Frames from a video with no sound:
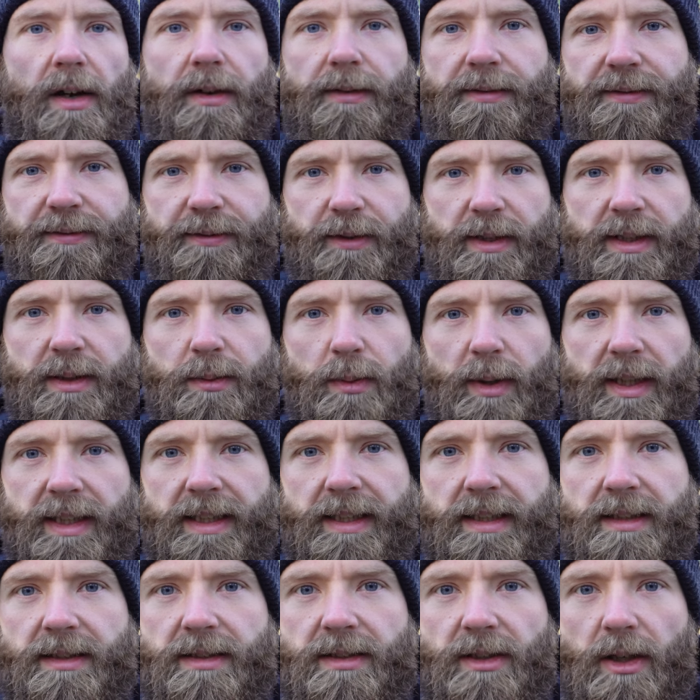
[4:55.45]
three
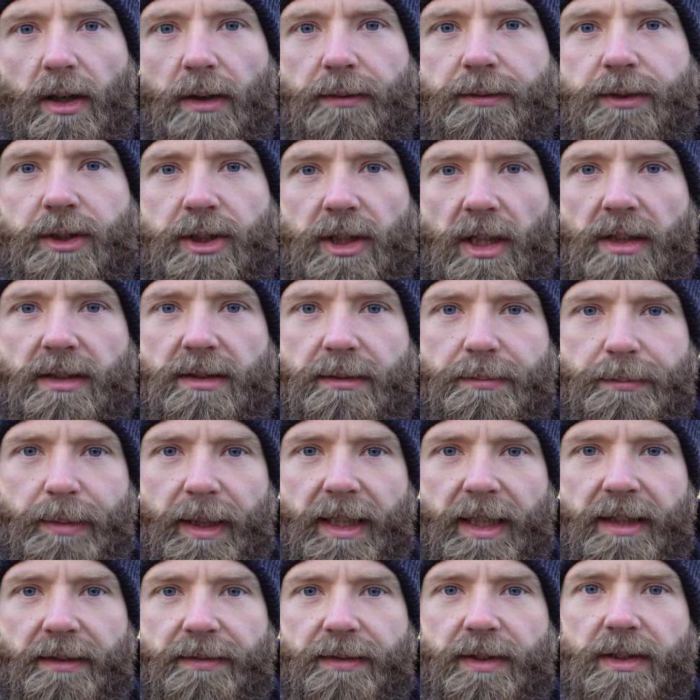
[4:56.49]
weeks of just
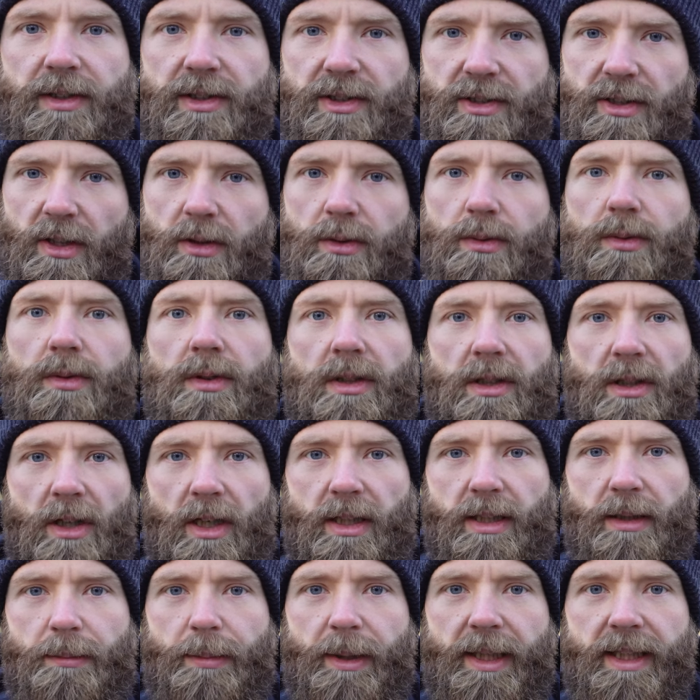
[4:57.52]
beef and salt
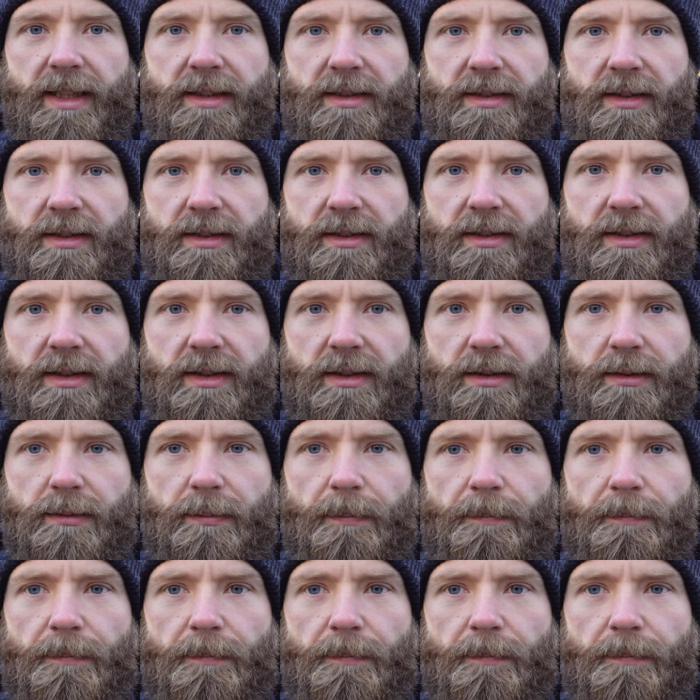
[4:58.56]
like the Petersons do.